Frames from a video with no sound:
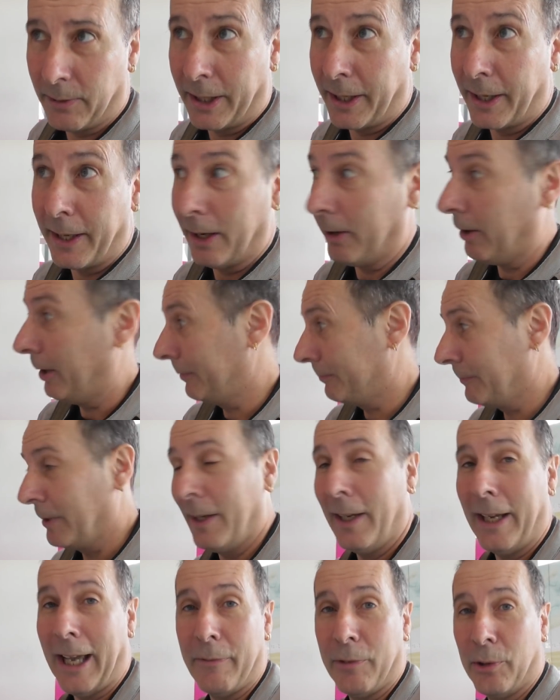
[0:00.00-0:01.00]
I don't know, I
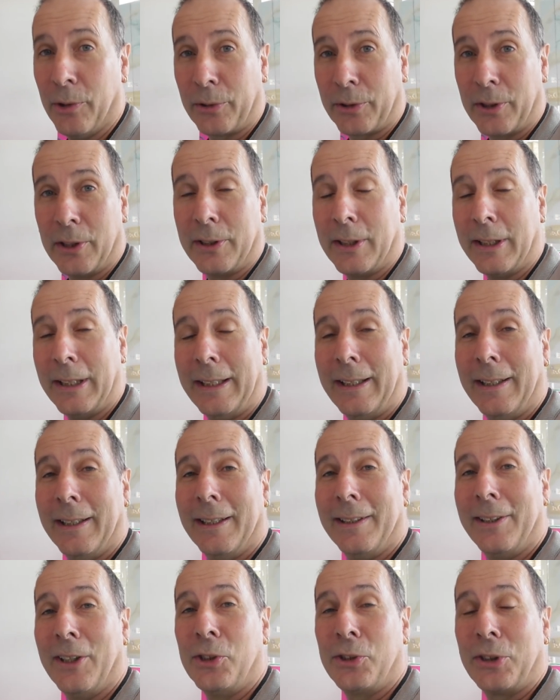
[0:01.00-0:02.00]
haven't looked
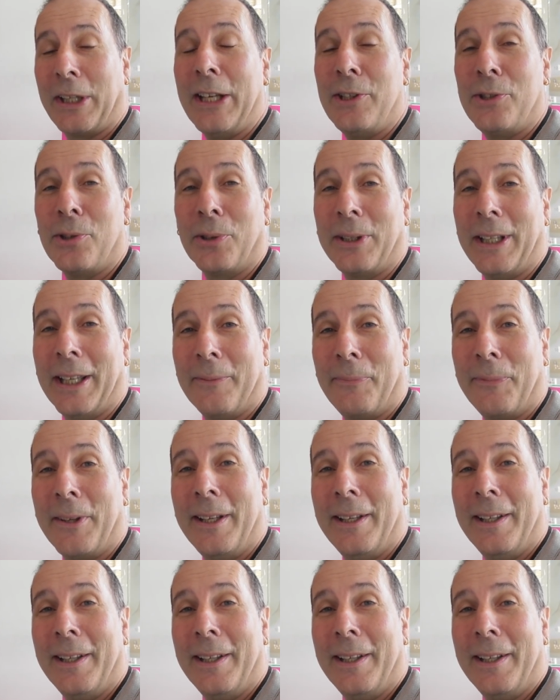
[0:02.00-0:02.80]
at the schedule yet,